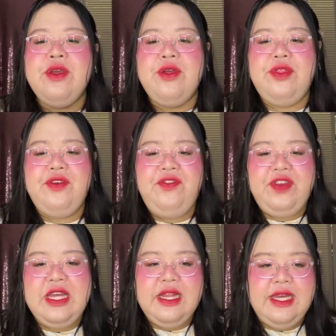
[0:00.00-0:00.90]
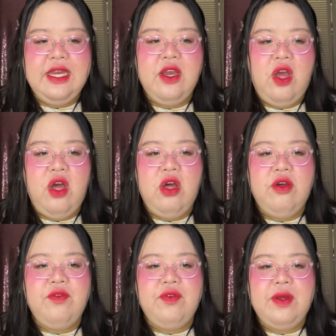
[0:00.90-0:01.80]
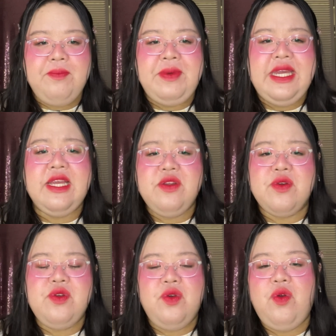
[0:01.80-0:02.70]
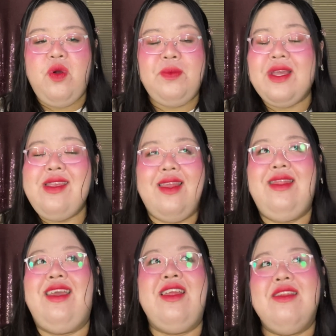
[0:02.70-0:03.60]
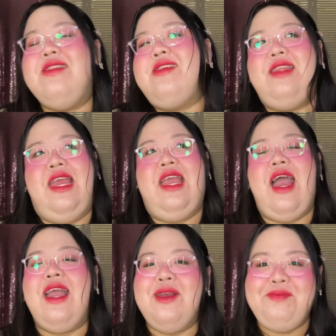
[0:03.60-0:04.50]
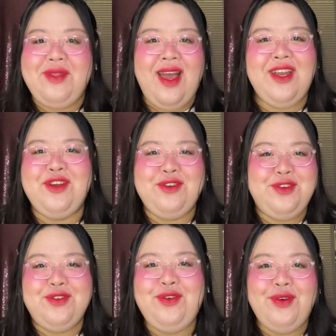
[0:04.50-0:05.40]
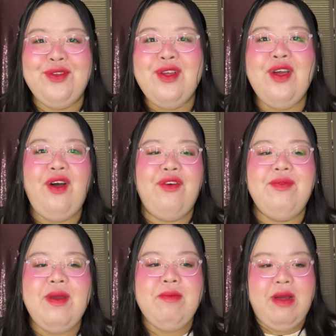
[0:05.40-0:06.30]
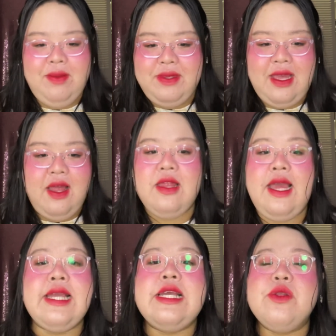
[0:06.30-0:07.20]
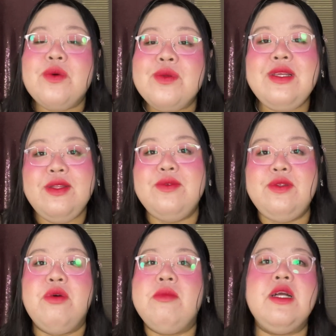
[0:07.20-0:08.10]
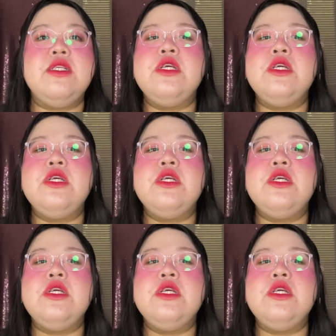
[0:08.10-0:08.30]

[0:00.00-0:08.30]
the feeling of being in control, because at the end of the day, I am not in control of my mom's health. I can only do so much,